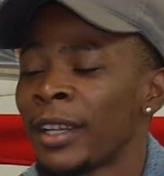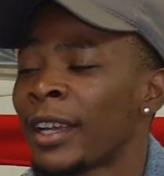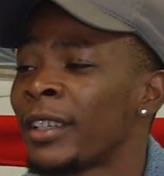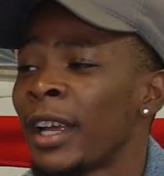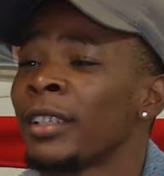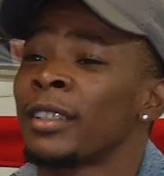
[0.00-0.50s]

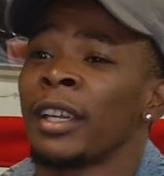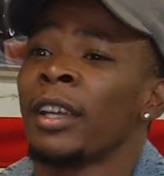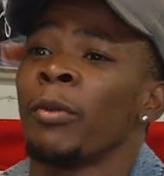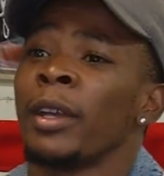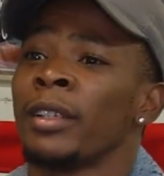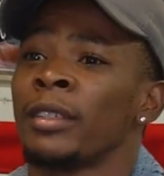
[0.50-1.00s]
I just can't
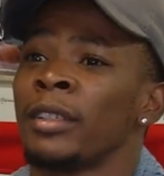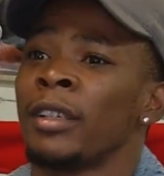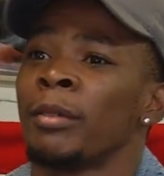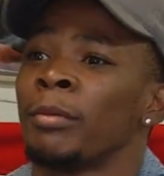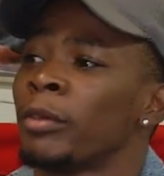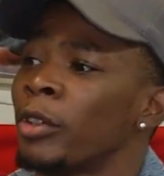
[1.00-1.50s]
wait to see
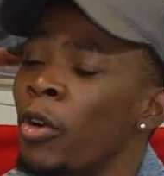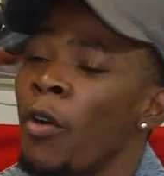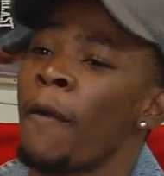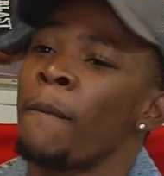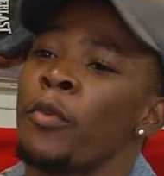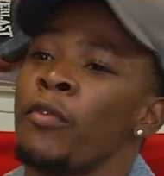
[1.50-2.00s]
him
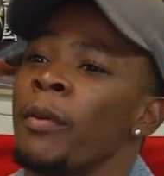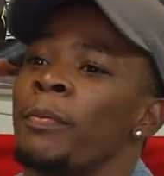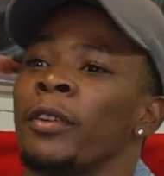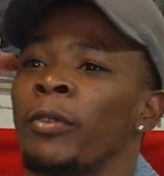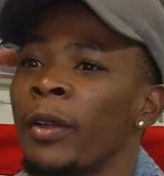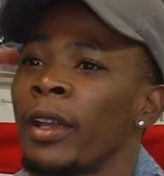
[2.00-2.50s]
move up
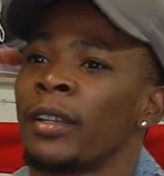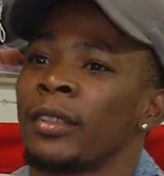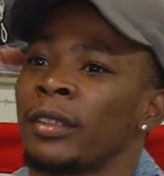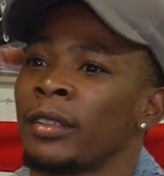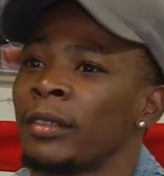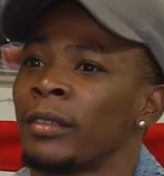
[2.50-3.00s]
in the
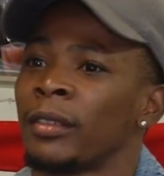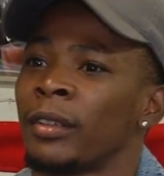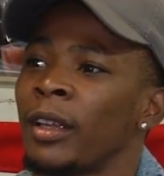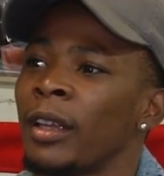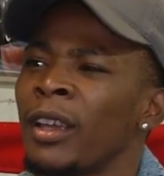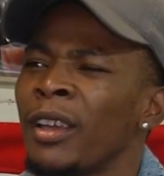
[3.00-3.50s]
ranks and
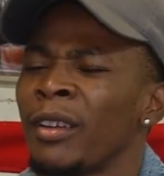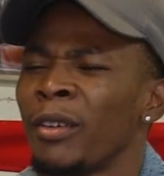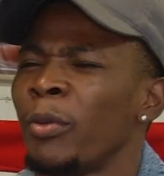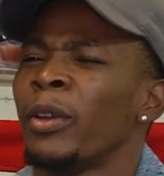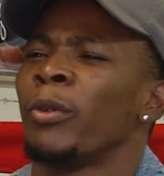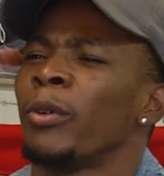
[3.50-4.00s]

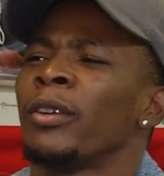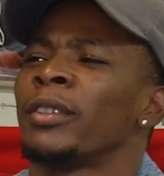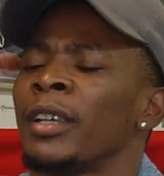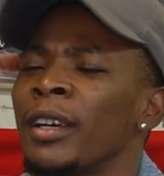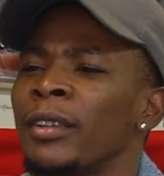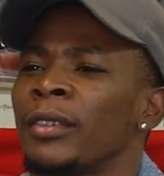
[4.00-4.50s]
win a world
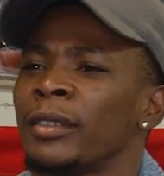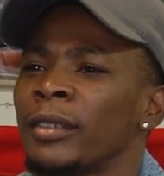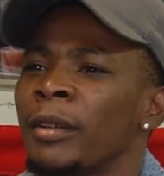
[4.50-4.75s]
title.